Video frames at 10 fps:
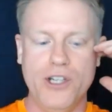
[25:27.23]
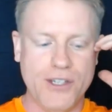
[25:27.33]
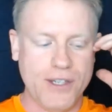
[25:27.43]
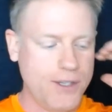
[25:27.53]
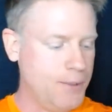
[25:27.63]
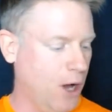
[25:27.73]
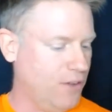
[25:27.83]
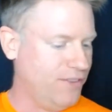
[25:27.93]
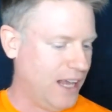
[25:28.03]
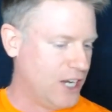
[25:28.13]
just a
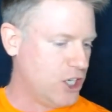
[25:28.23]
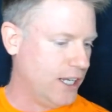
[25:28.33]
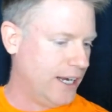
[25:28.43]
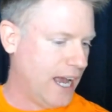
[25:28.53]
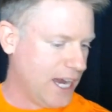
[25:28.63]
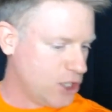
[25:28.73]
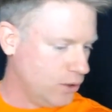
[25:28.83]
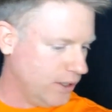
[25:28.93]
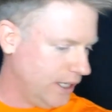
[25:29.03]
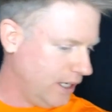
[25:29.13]
small flashlight,
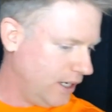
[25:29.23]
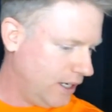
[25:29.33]
actually.